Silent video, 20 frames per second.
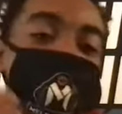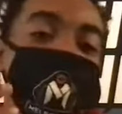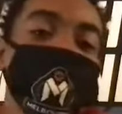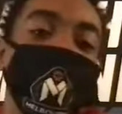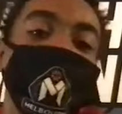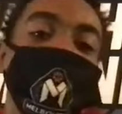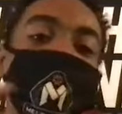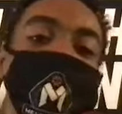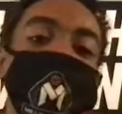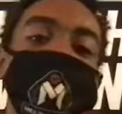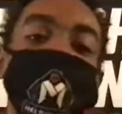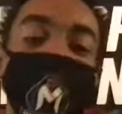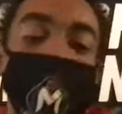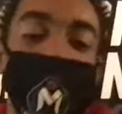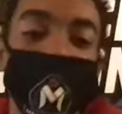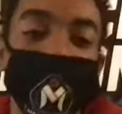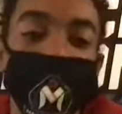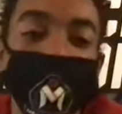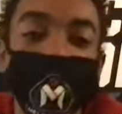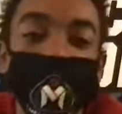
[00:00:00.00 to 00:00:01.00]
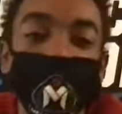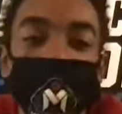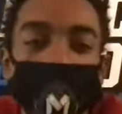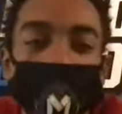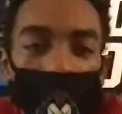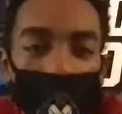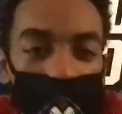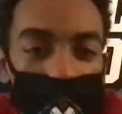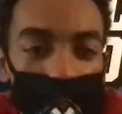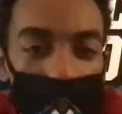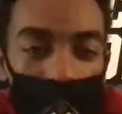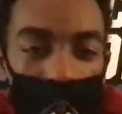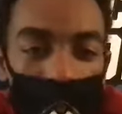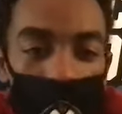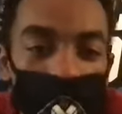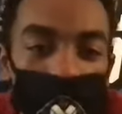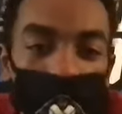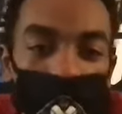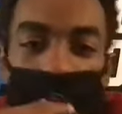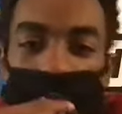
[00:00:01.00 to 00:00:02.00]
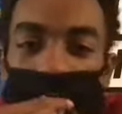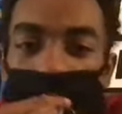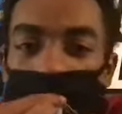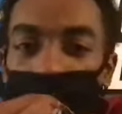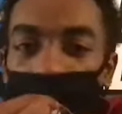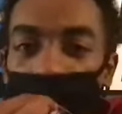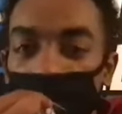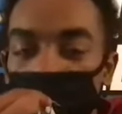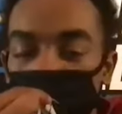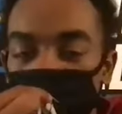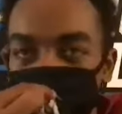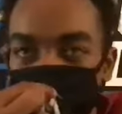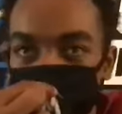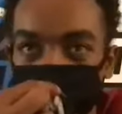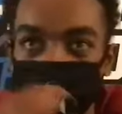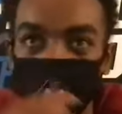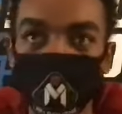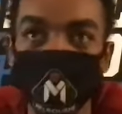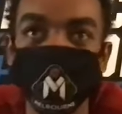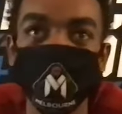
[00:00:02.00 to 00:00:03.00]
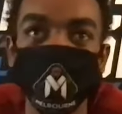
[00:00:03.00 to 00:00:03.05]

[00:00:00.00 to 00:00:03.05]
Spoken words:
guys finding other ways to have fun, man, besides,